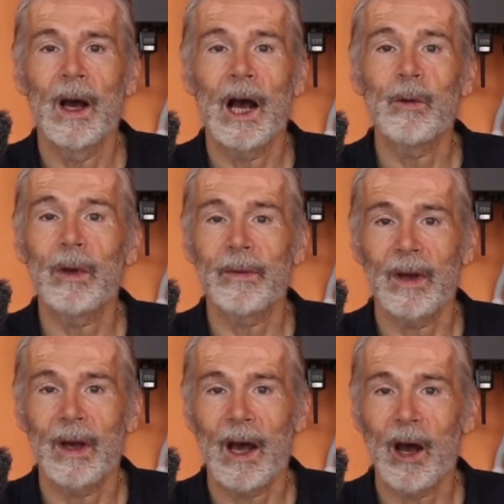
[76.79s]

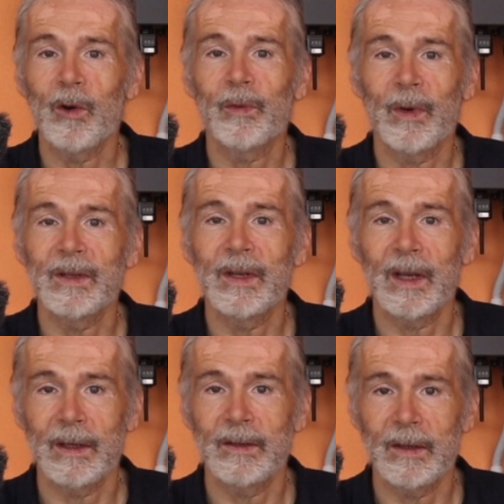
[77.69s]
However, our friends
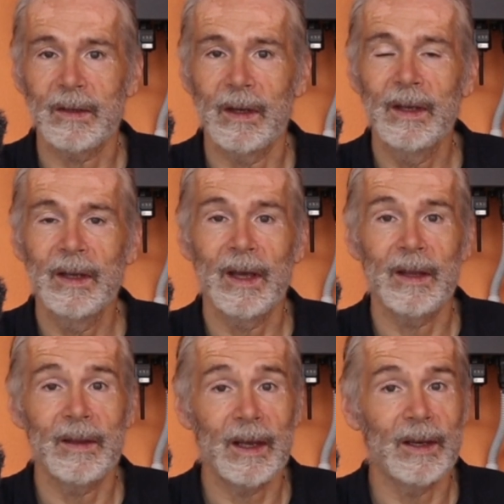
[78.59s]
here in Sicily,
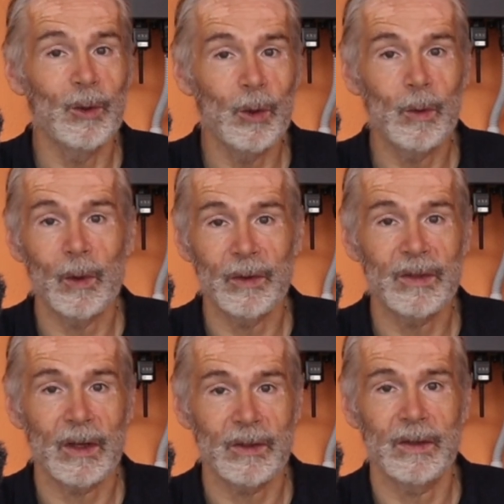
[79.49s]
and they do want
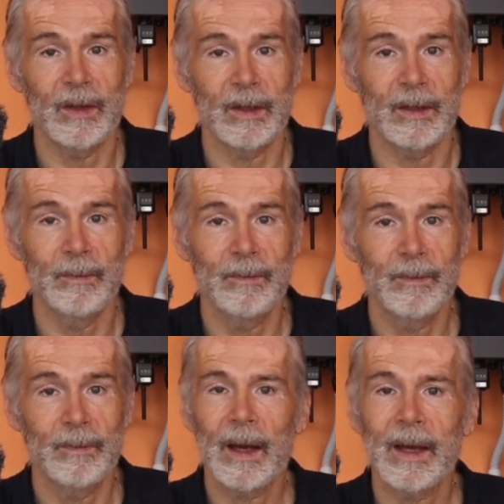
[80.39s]
such a system,
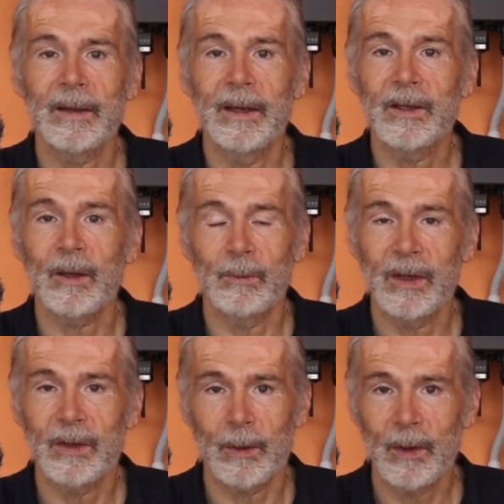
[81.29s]
I did some
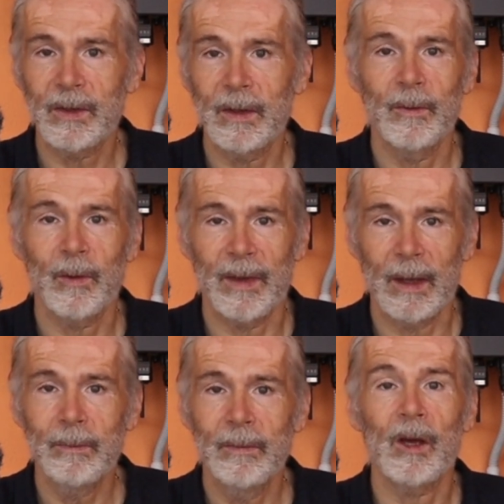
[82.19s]
research for
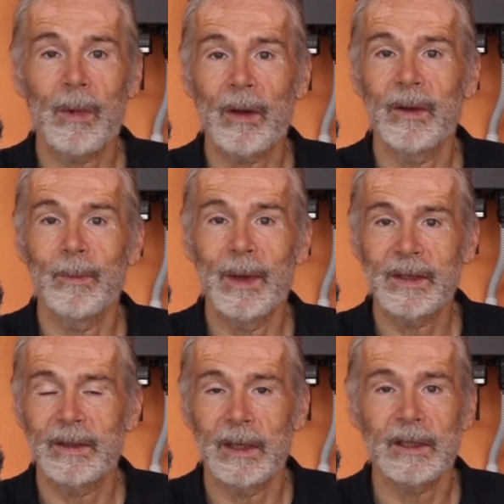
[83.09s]
them about the
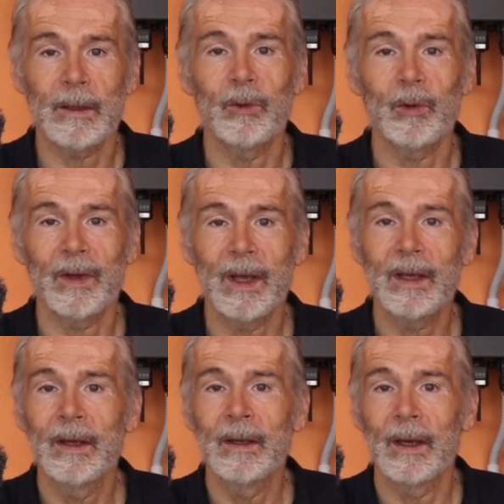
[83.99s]
best system to
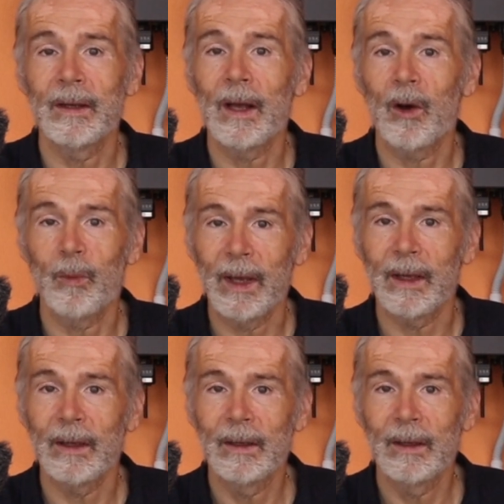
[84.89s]
take and how big.